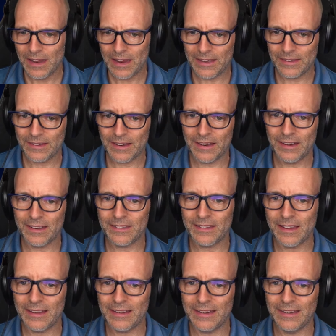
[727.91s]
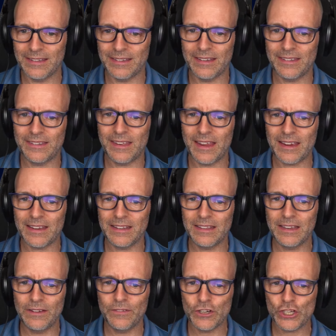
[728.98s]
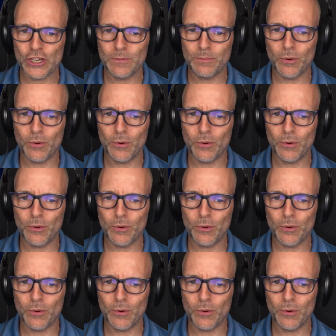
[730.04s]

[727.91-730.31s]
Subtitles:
as I understand, is the second DeFiChain